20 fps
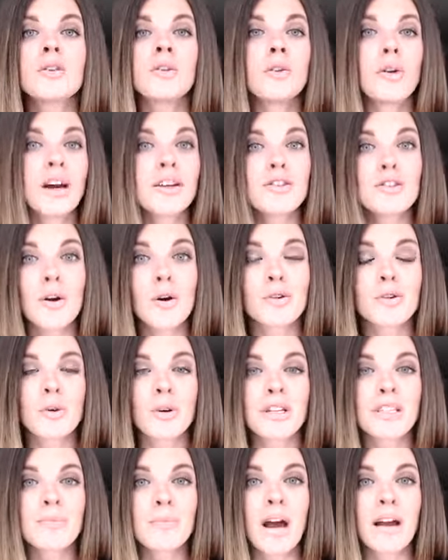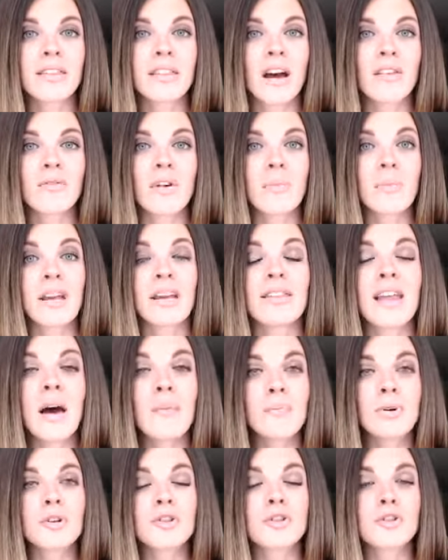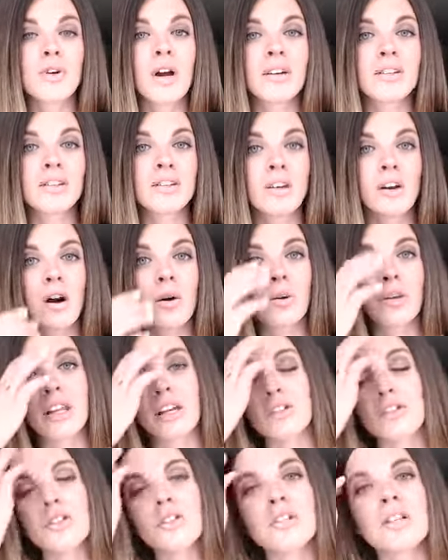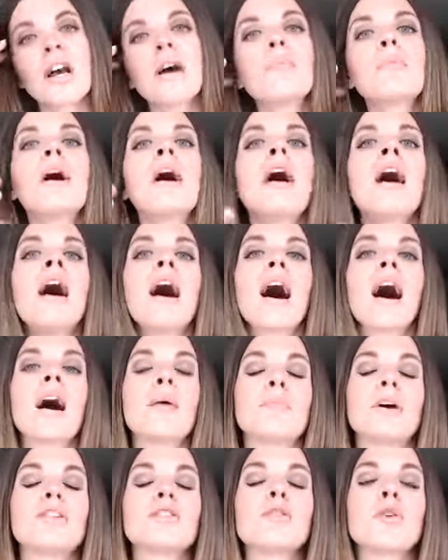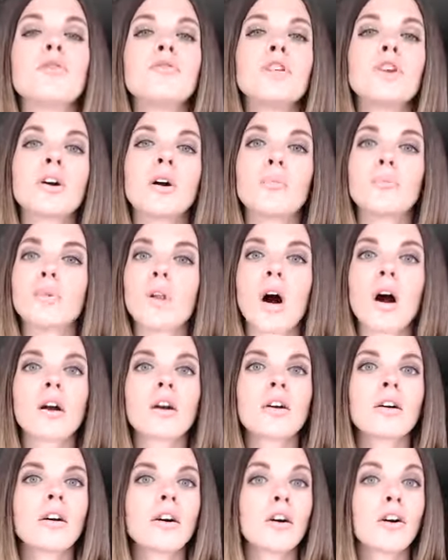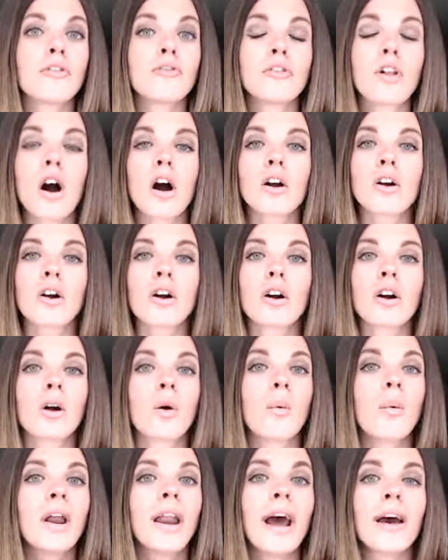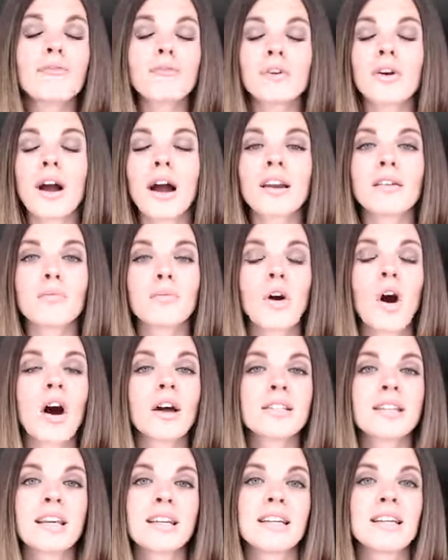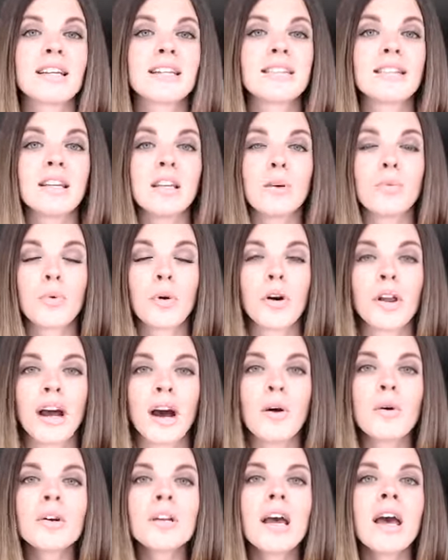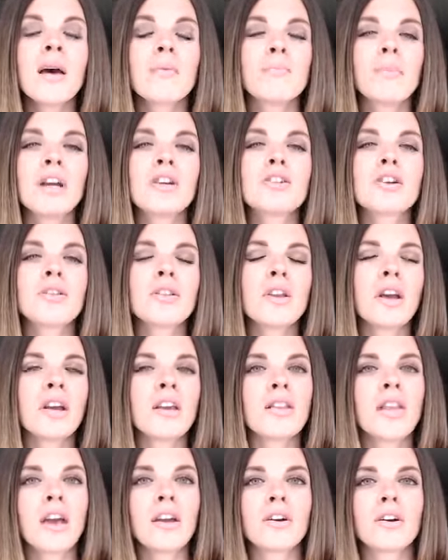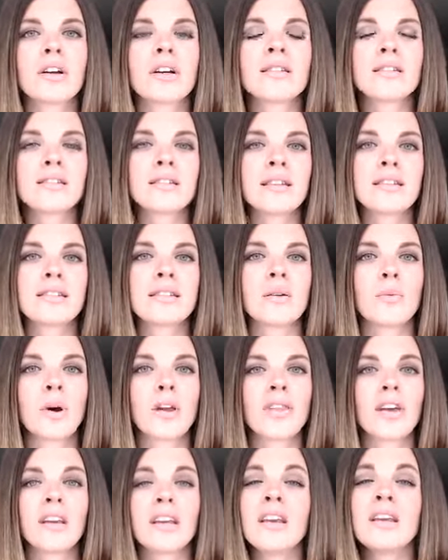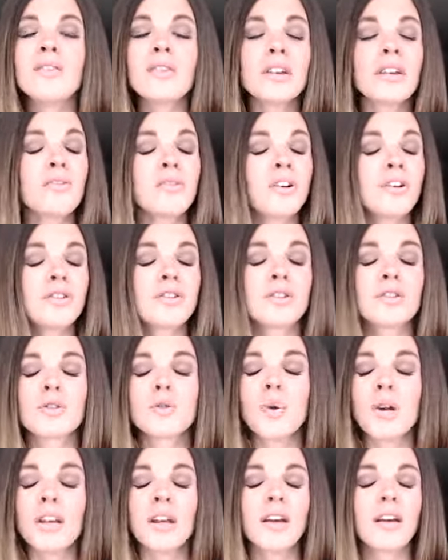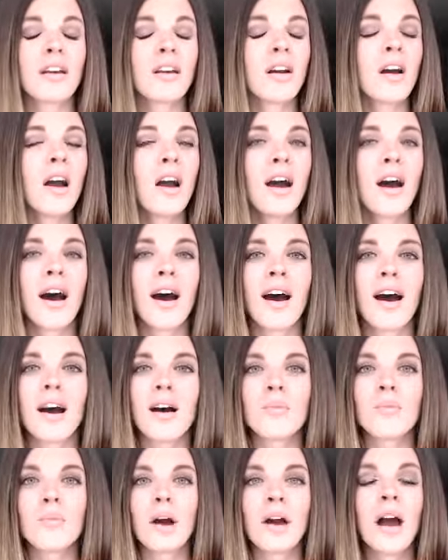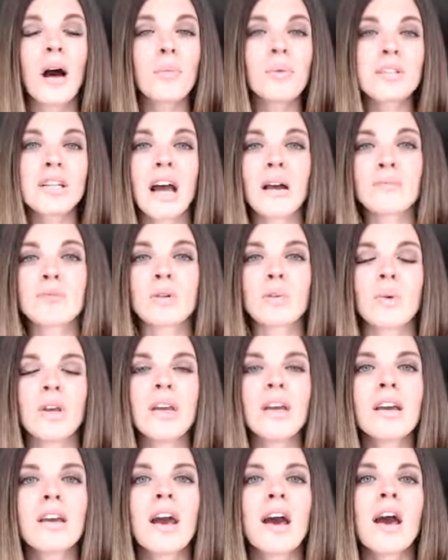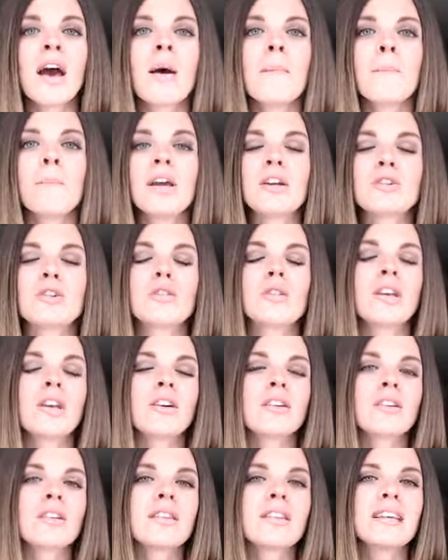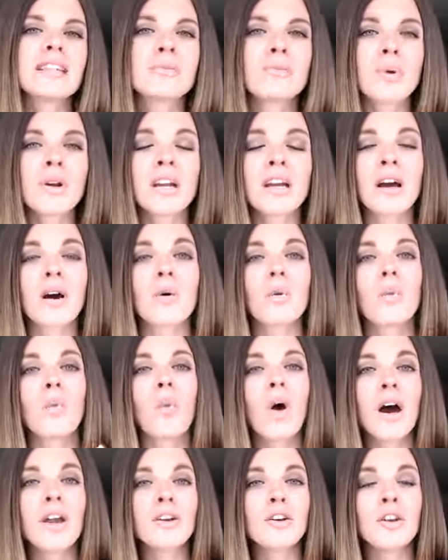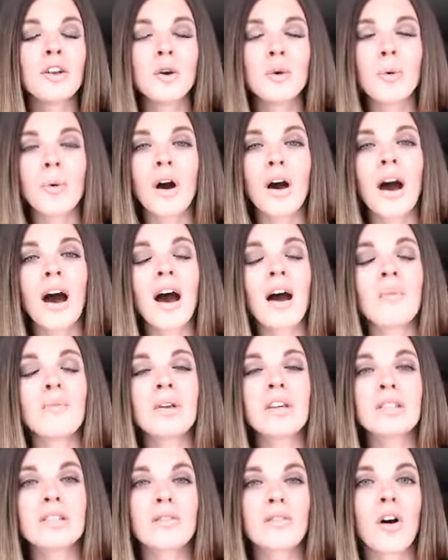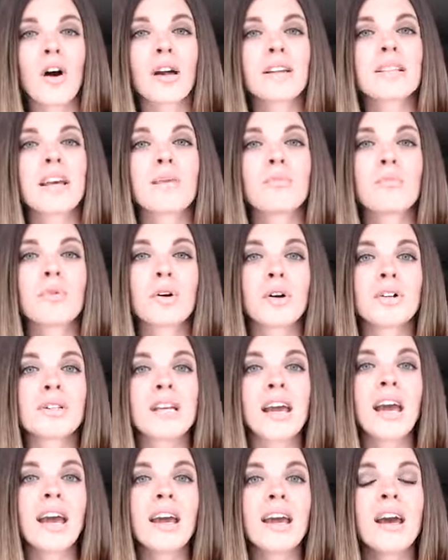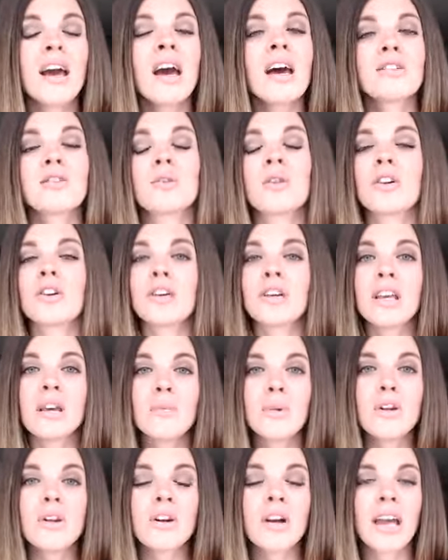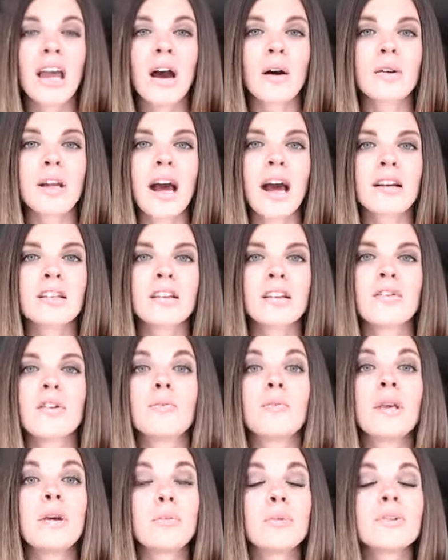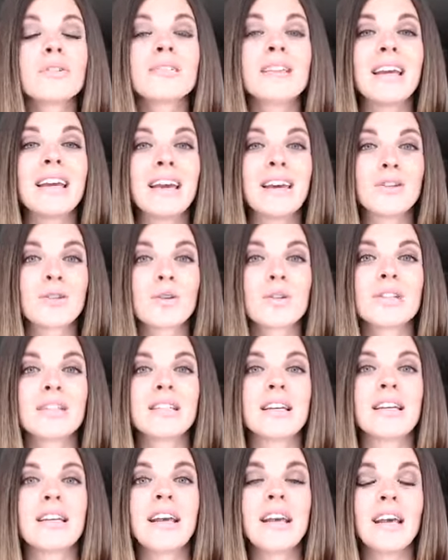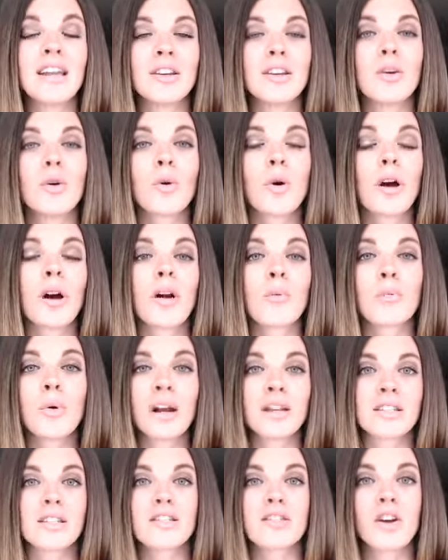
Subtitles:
you guys know to expect that from me, and that builds trust in our relationship. And so if you're a blogger or a vlogger or whatever kind of content it is that you put out, make sure that you're consistent with it. Even if you're just tweeting a couple times a week, make sure that you're at least putting out one new piece of content per day so that you're keeping your account active and people stay interested in your presence